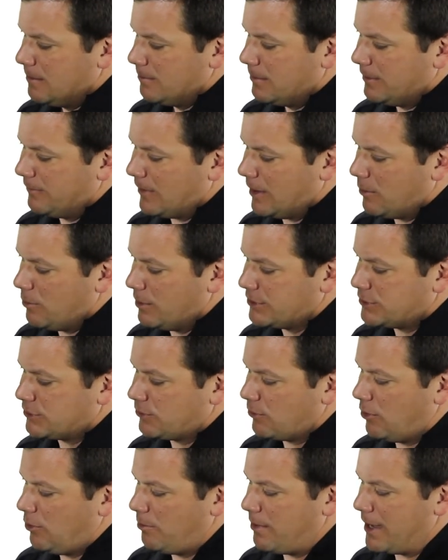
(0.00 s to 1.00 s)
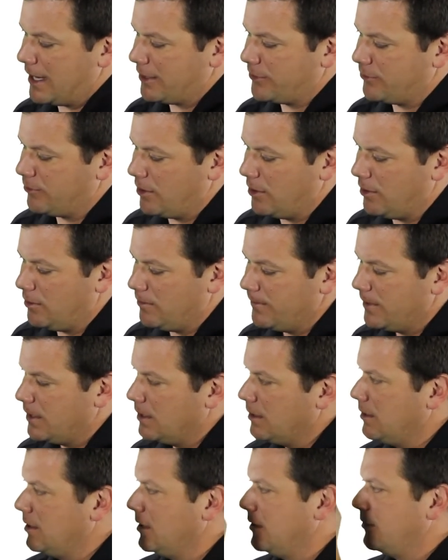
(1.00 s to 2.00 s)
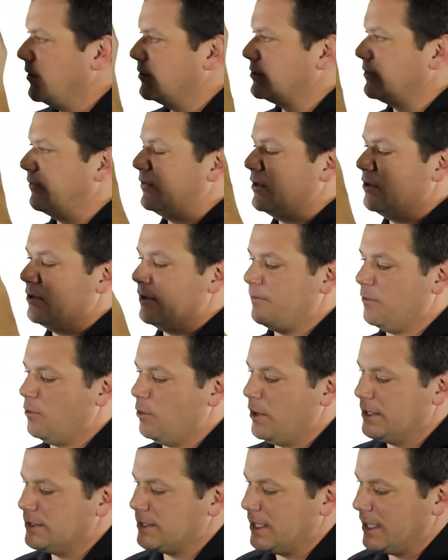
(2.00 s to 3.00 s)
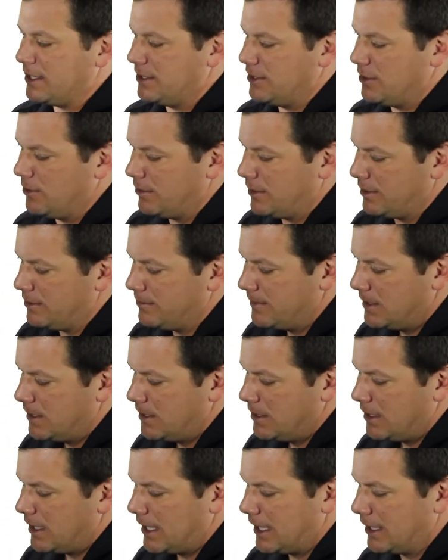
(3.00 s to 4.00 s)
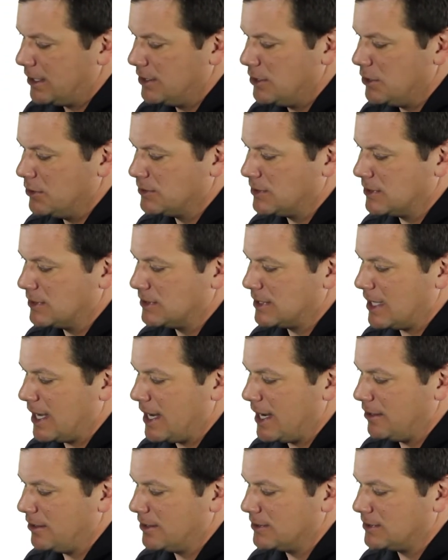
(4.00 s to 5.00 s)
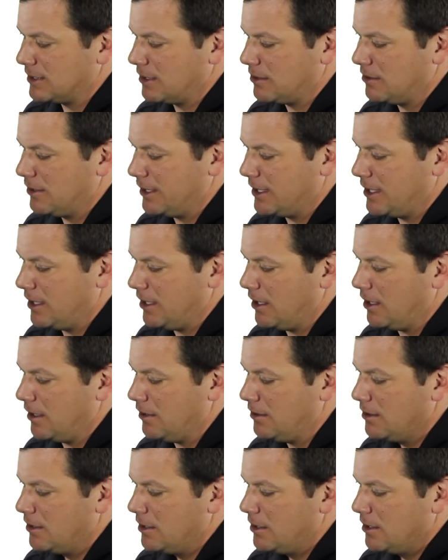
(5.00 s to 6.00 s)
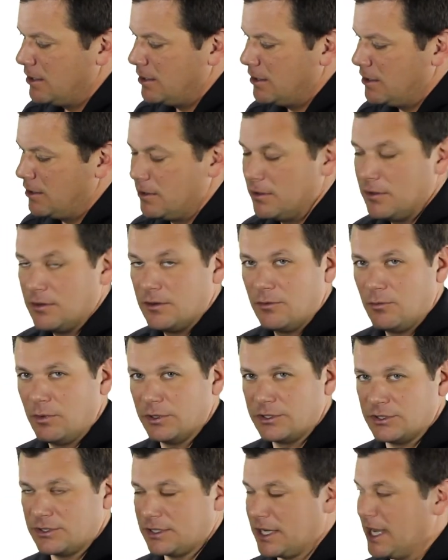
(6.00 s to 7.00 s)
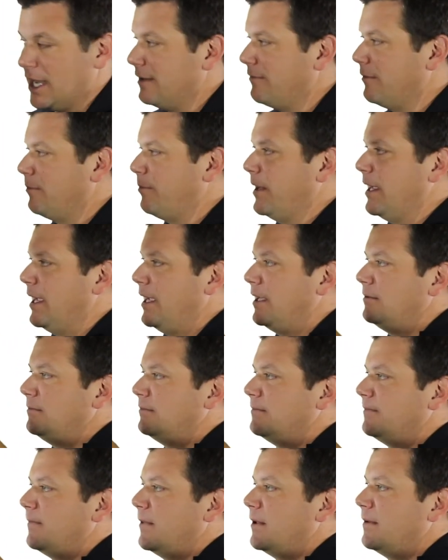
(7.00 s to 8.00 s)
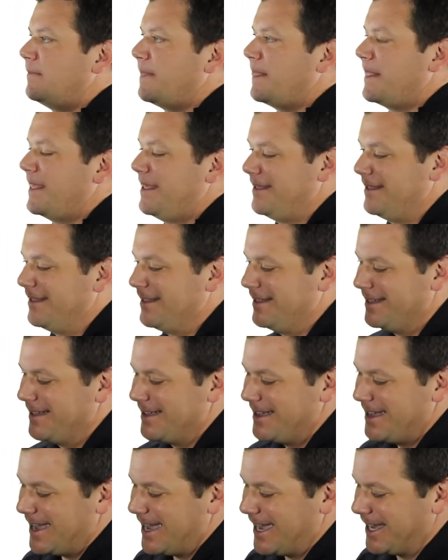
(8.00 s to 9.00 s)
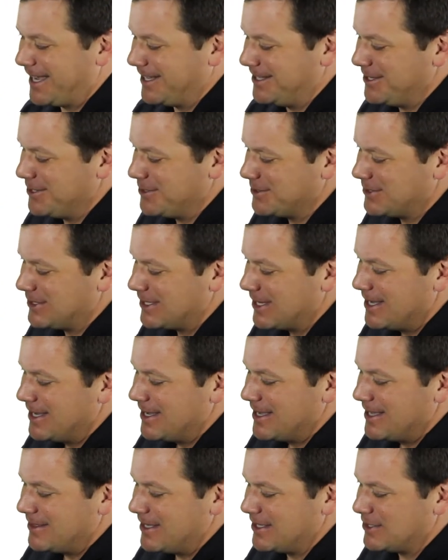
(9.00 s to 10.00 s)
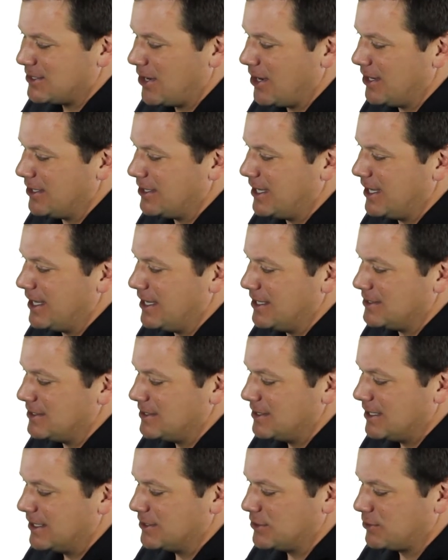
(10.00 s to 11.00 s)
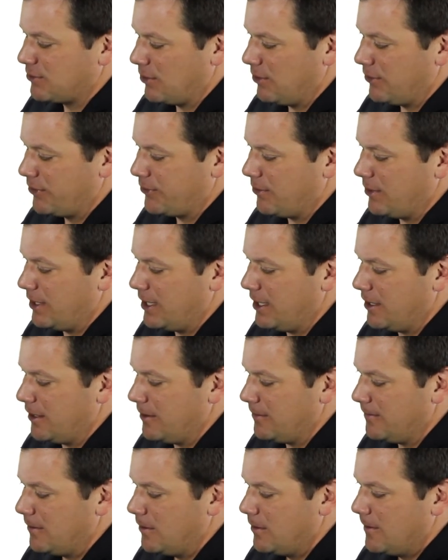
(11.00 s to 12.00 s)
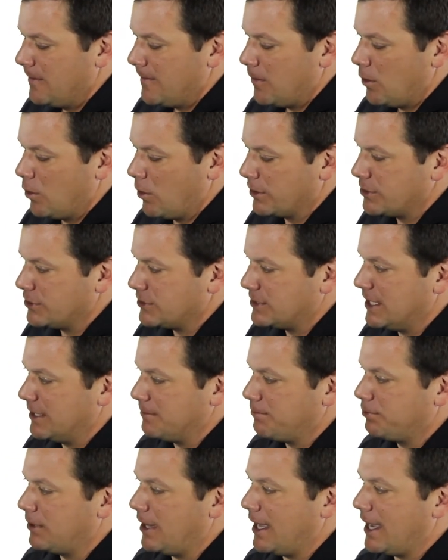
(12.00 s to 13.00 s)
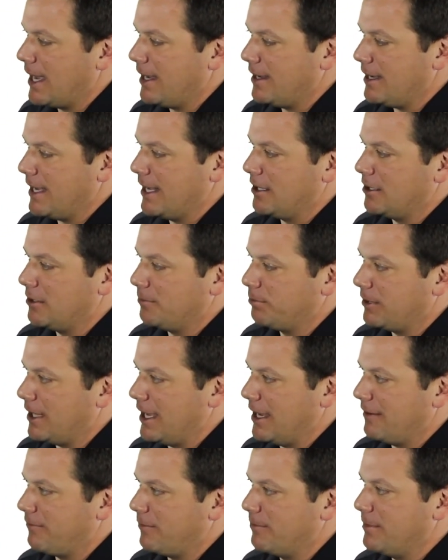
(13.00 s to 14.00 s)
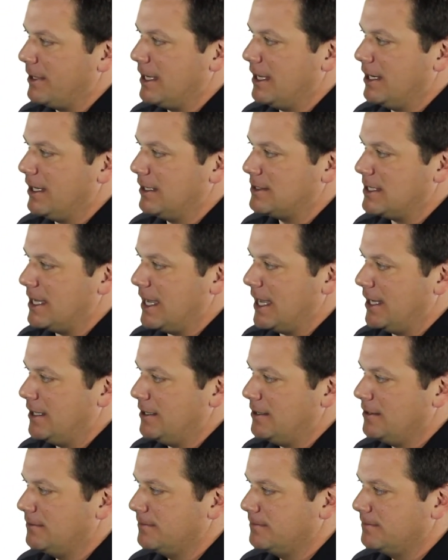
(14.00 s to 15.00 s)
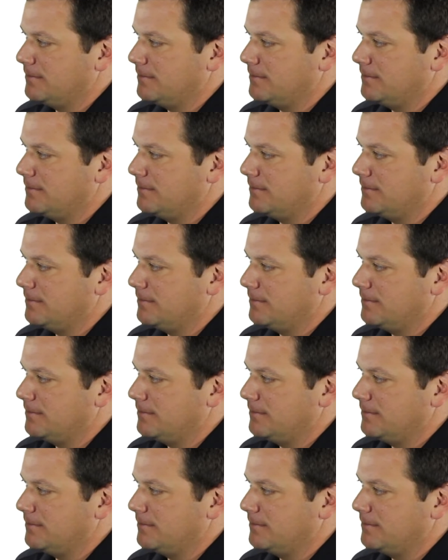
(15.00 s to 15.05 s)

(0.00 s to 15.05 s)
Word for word: but if I want to scroll back through, there's a few different ways I can do it. I can use the stylus and click here, which is kind of a pain. I can use these hard keys and scroll through here, or just hit play and it'll play it from beginning to end.